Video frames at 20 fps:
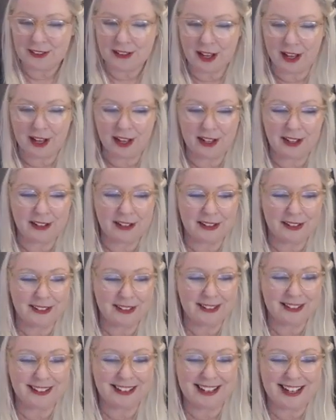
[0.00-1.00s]

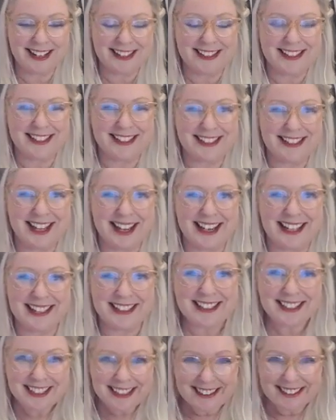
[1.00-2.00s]
nice and tight.